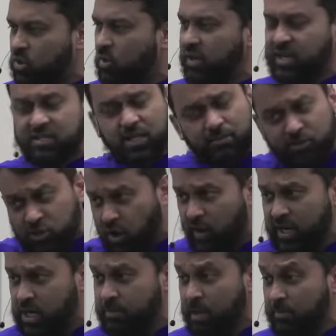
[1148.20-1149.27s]
tawheeds I'm sorry
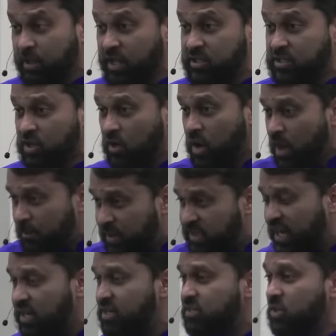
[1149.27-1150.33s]
to be blunt here, but
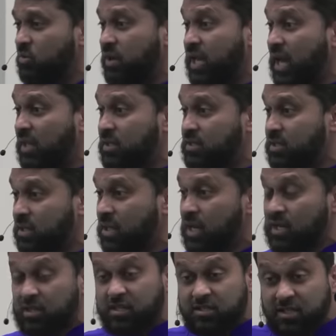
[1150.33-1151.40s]
that is a reality.
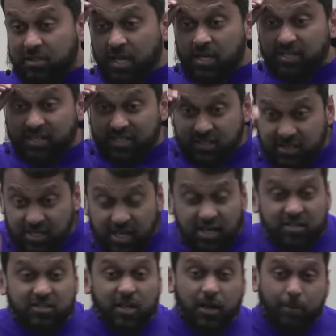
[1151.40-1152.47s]
This is a
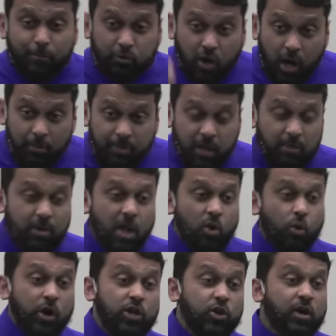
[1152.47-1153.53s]
disease and a problem
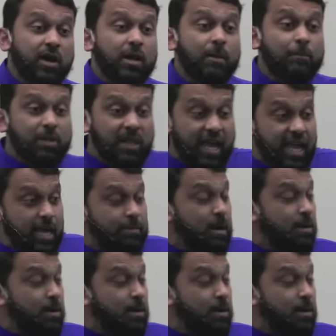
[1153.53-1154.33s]
where you're going to blame a